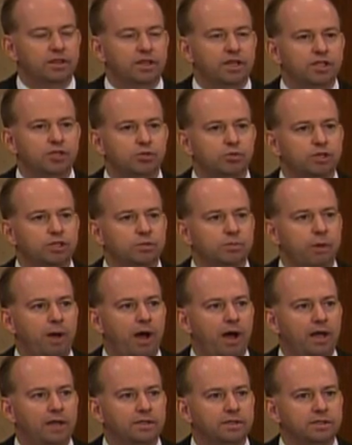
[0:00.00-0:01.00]
This
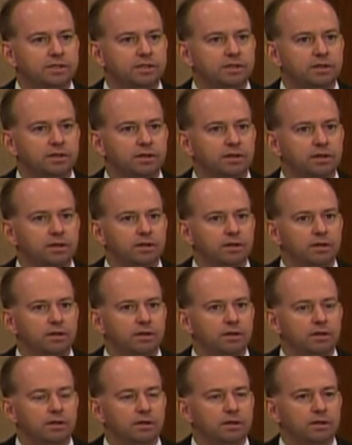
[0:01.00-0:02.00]
response
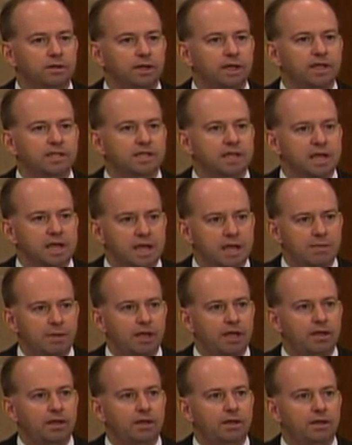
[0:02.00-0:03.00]
is
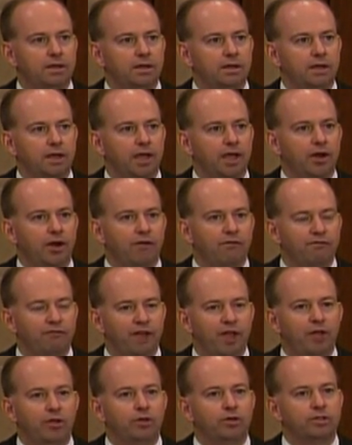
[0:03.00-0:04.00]
anemic, and our
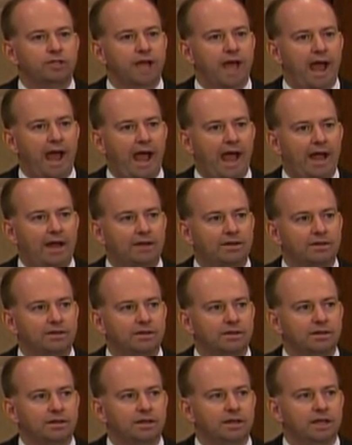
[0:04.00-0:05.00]
failure to act
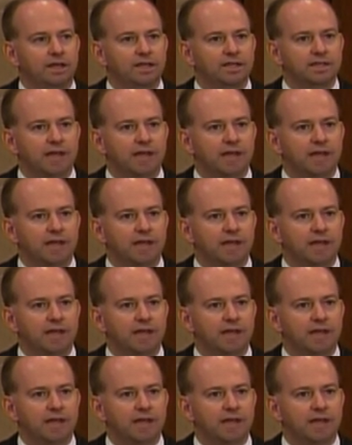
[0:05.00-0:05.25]
is